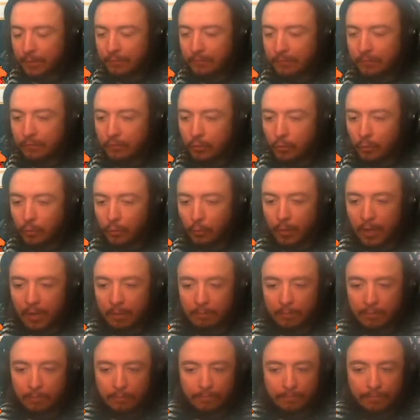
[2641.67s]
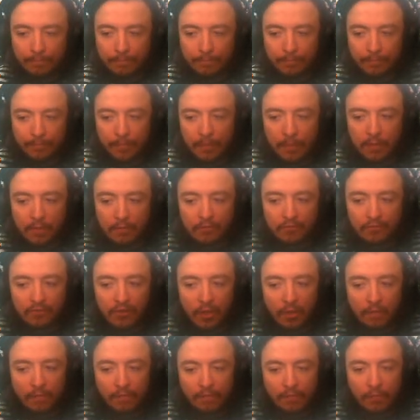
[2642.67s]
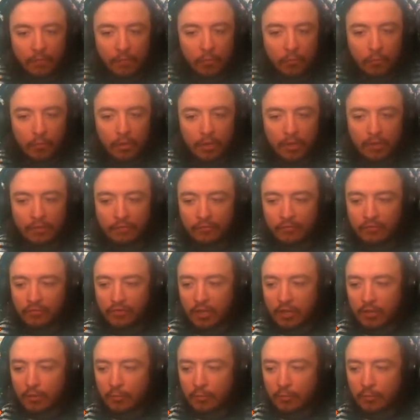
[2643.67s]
That was a cool weapon. Death awaits